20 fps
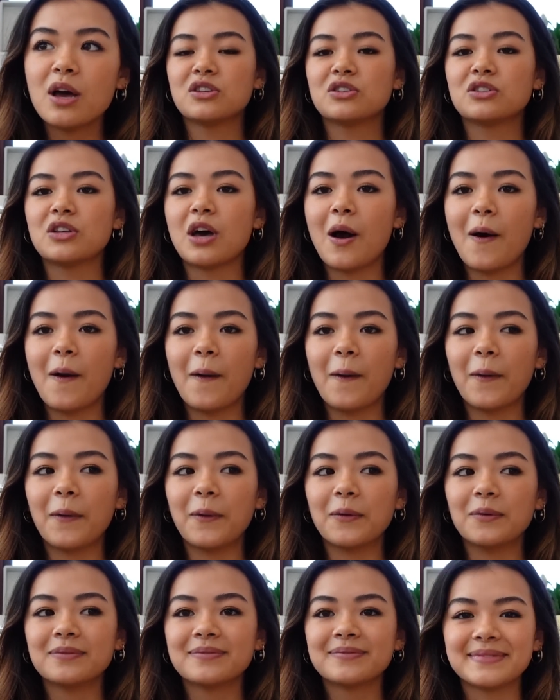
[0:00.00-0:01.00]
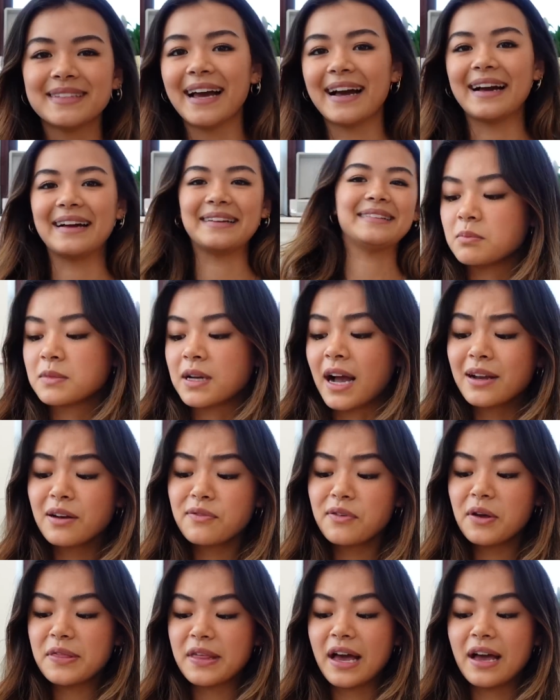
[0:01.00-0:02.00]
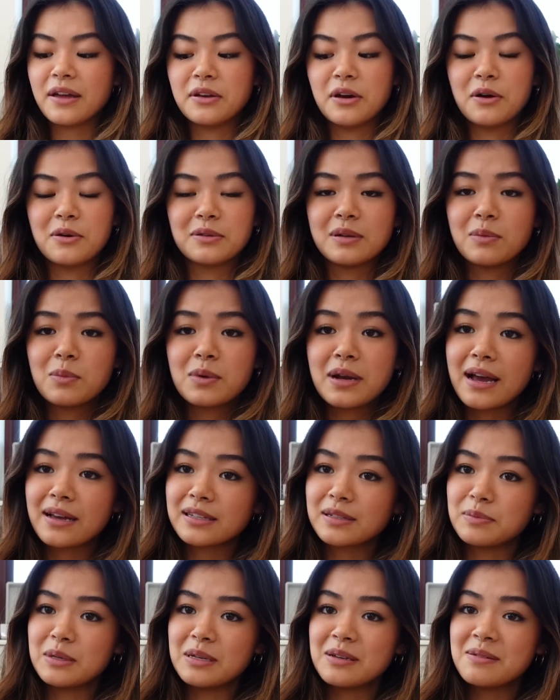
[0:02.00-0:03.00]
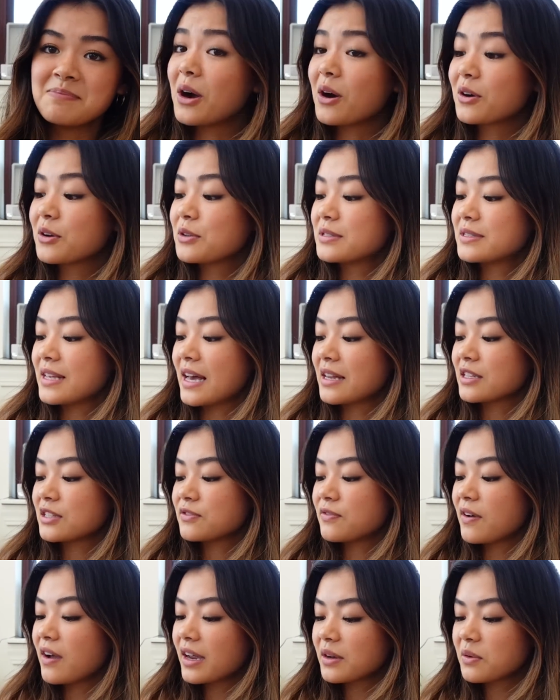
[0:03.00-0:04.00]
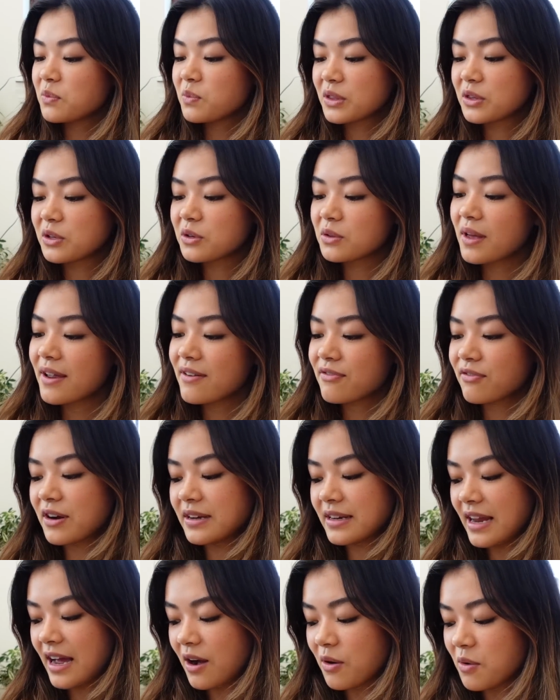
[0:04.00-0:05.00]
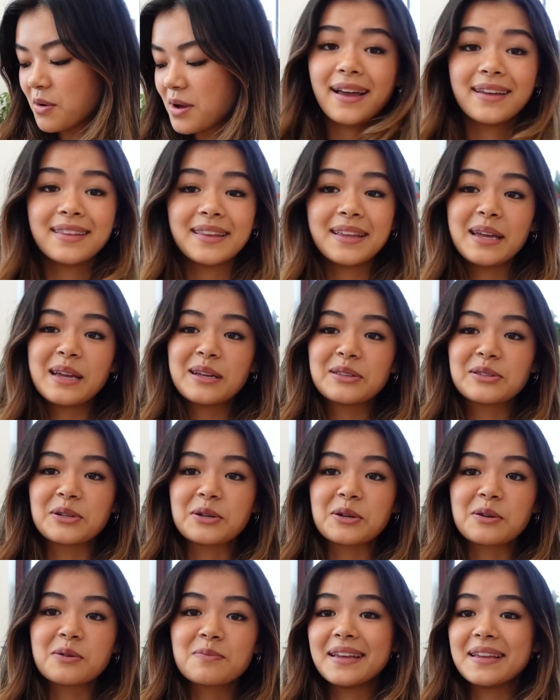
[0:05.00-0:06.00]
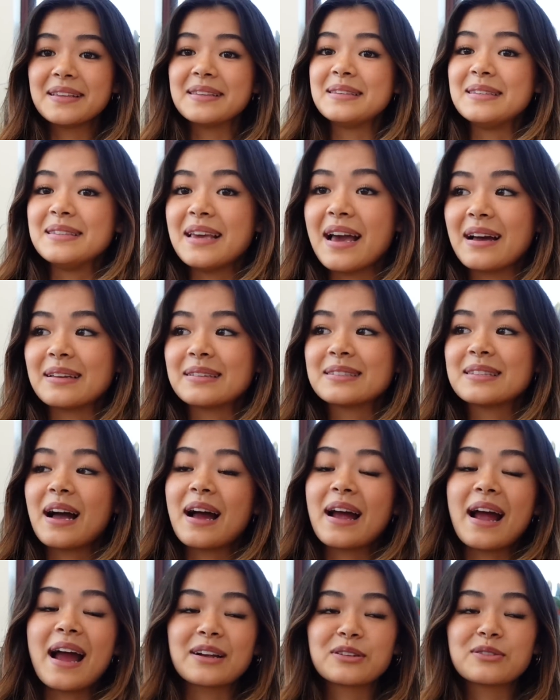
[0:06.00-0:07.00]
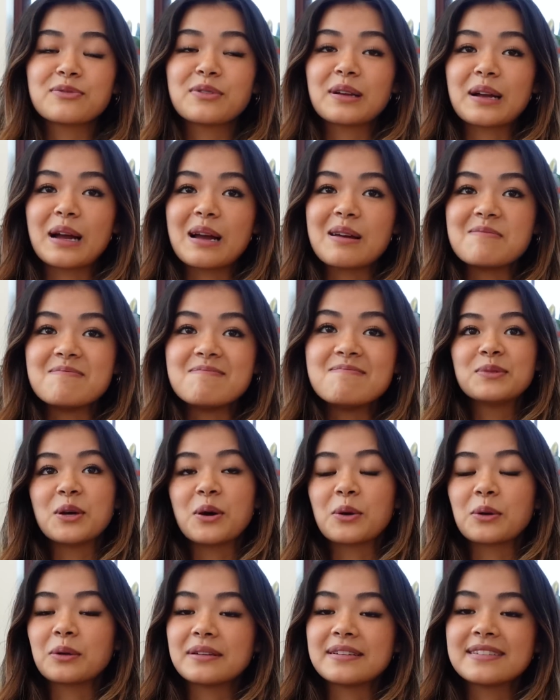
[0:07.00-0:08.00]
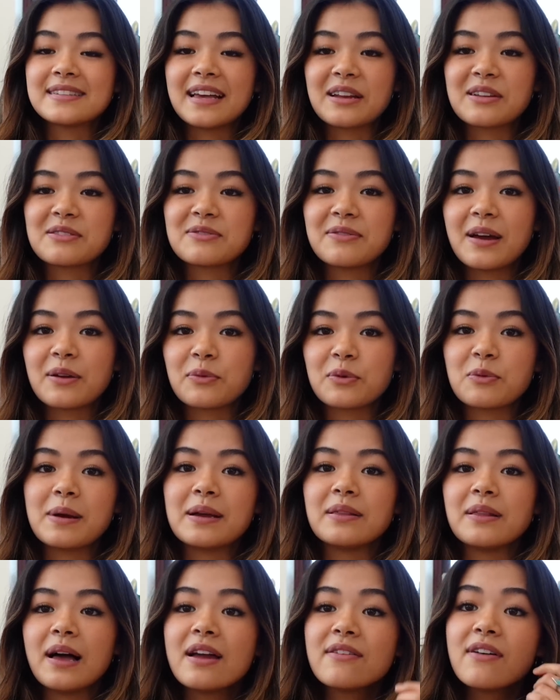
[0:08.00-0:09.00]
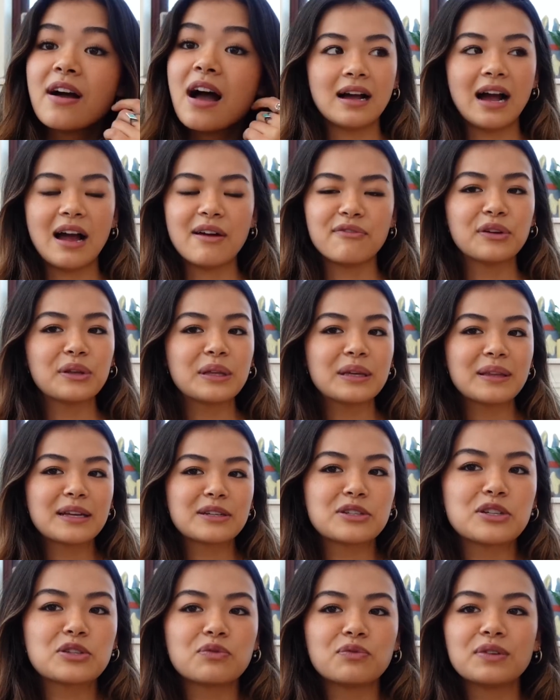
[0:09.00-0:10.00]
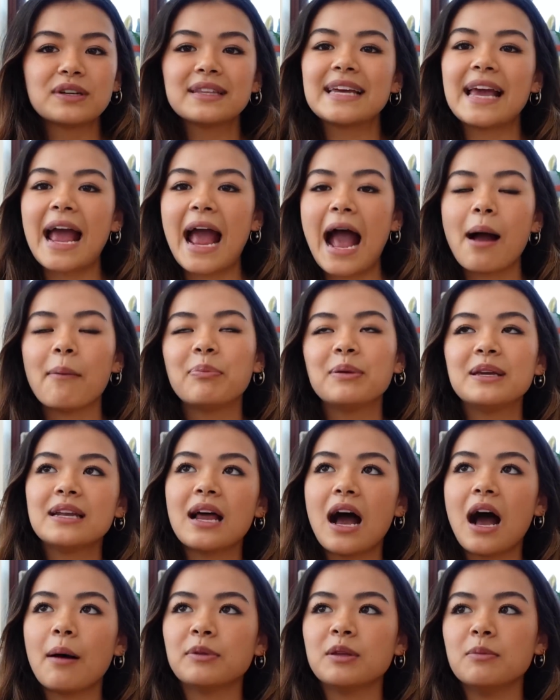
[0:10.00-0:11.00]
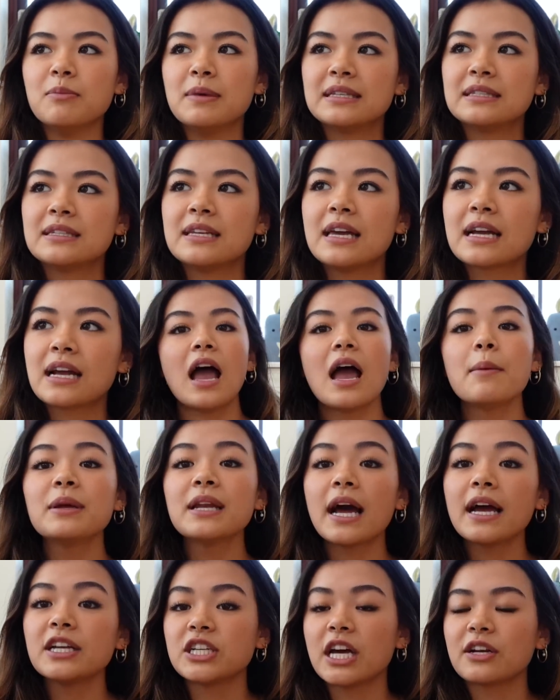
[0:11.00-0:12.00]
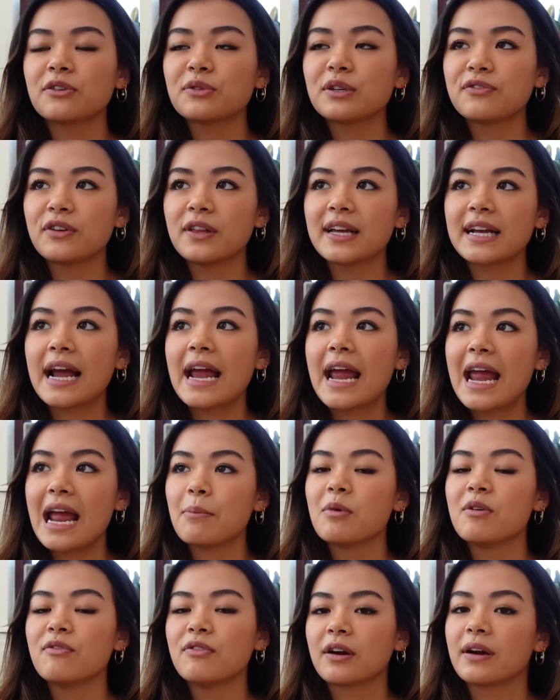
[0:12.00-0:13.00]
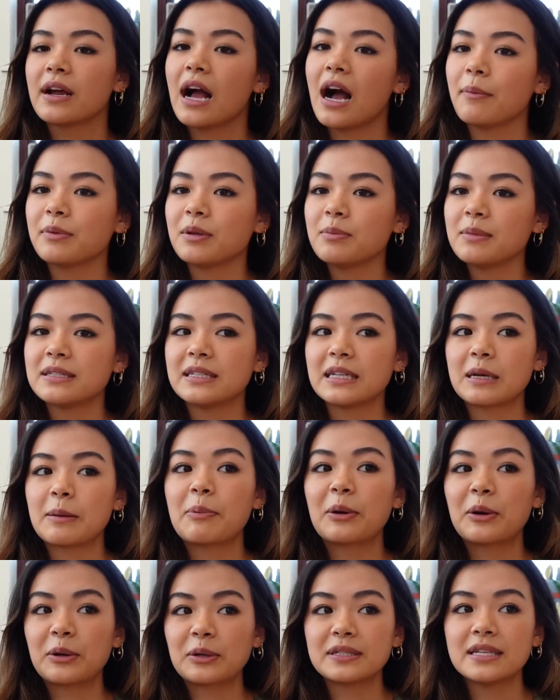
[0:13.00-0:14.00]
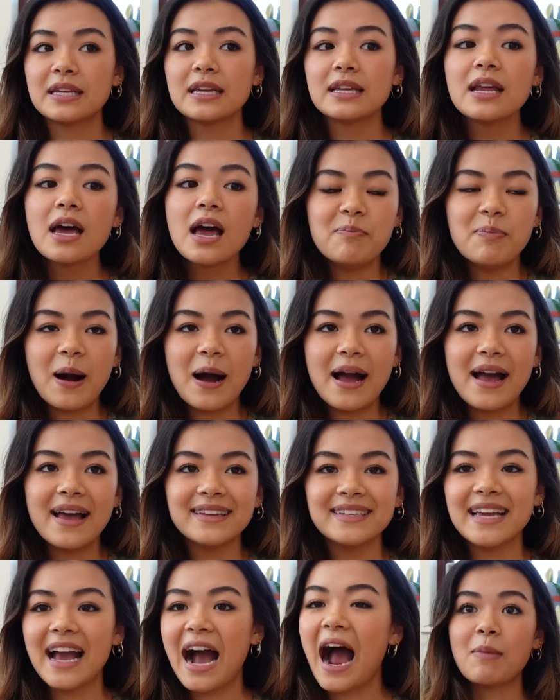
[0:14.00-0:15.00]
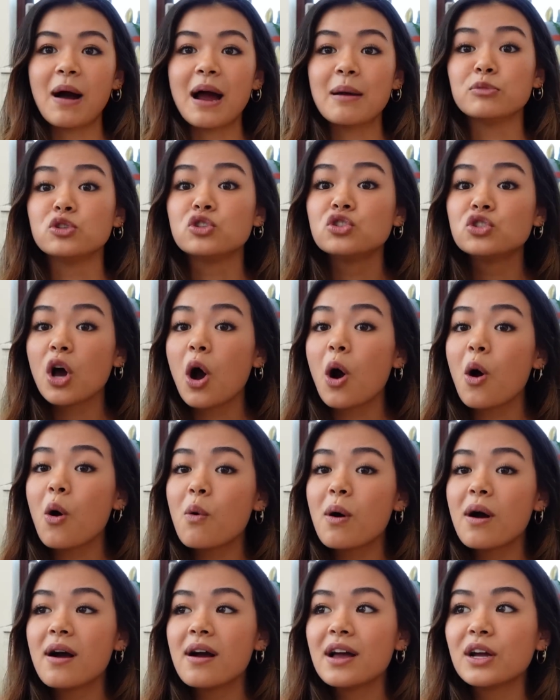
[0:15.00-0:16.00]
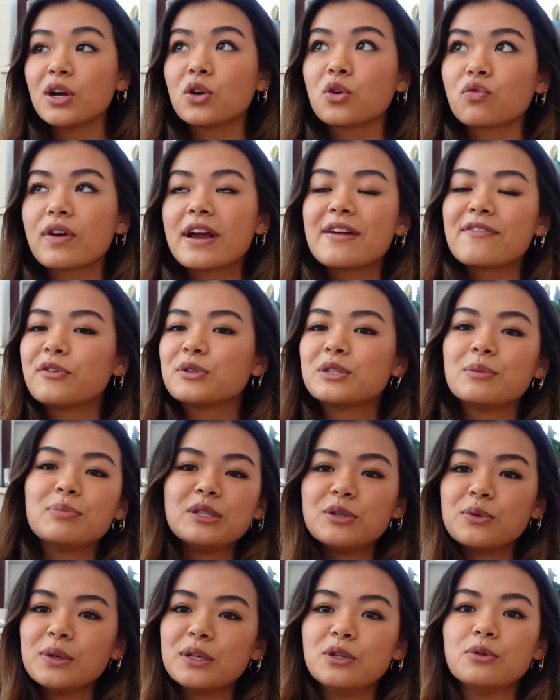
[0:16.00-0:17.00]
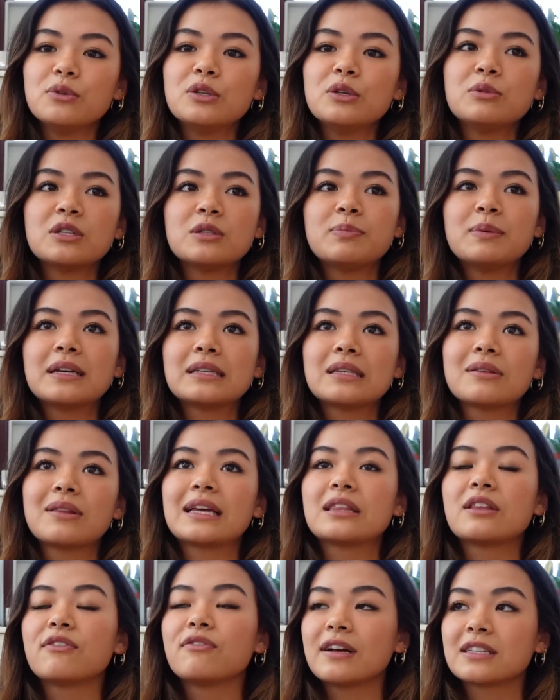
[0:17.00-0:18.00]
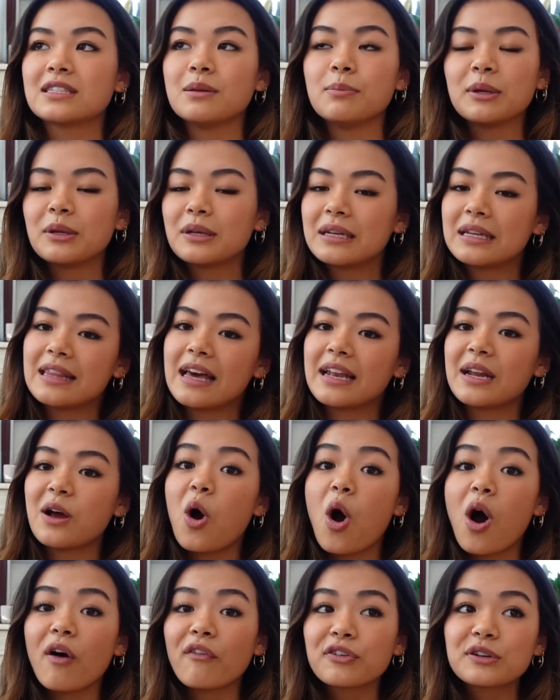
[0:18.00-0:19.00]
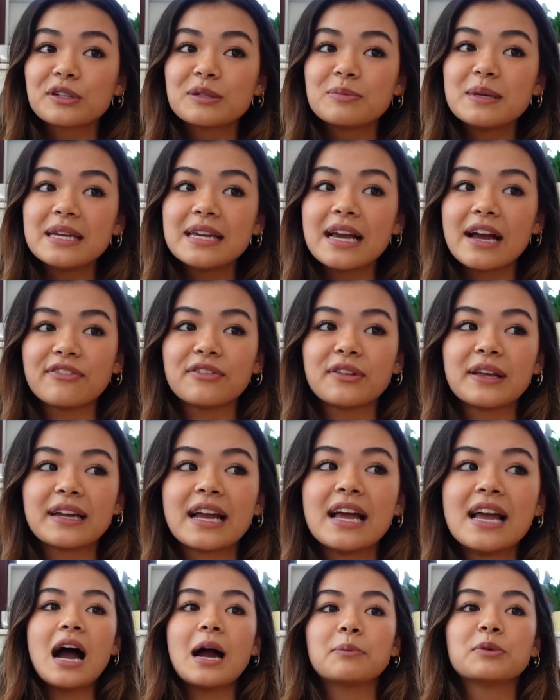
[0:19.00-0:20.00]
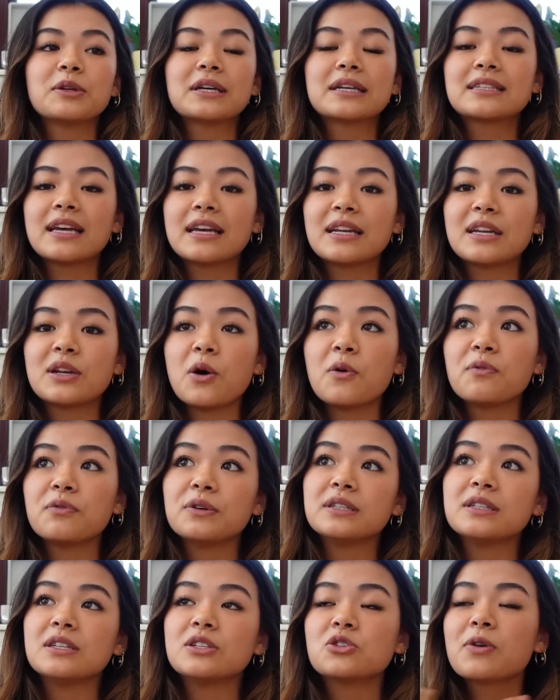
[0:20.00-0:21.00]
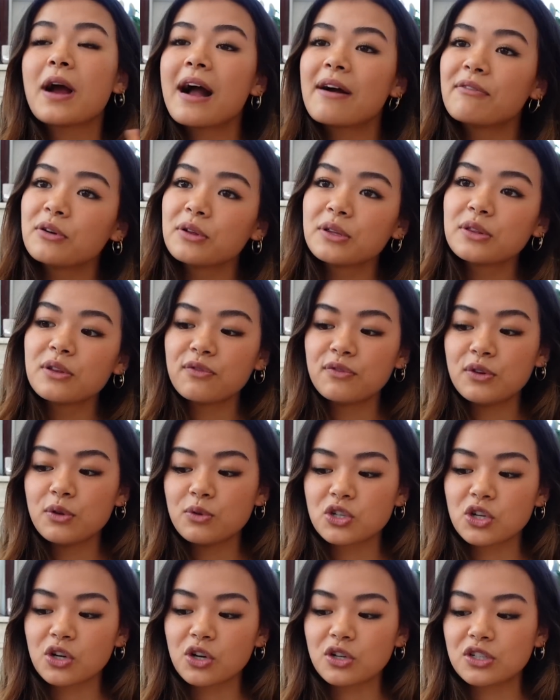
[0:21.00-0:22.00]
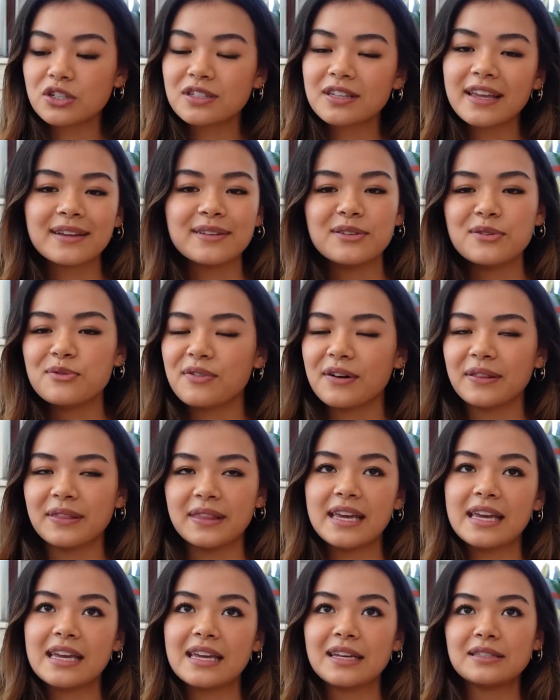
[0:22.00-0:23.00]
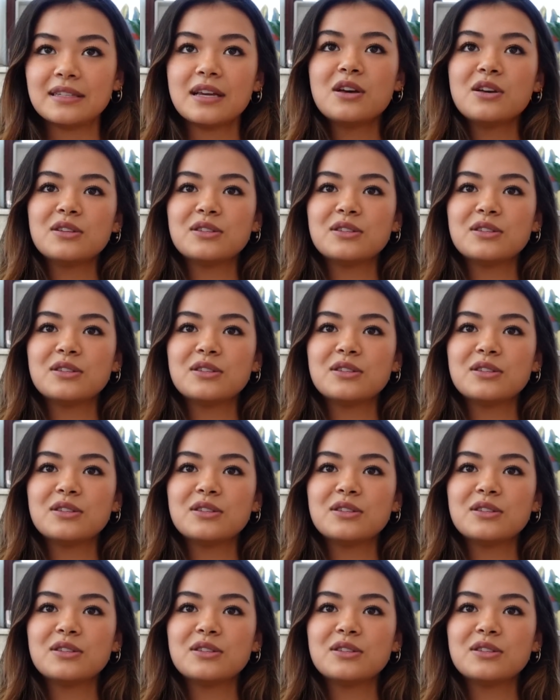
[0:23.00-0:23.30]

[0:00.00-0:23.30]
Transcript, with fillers: So yeah, kind of on that note, someone asked me, are you satisfied with your life right now? And the answer is yes. I actually feel like I'm totally satisfied with my life. I'm feeling like just really happy and optimistic. I mean, I generally feel like I am a very optimistic person, but yeah, I'm so grateful to be doing YouTube just because of like the flexibility that it offers me. I feel like I'm really excited hopefully to travel in the future or just like do fun things.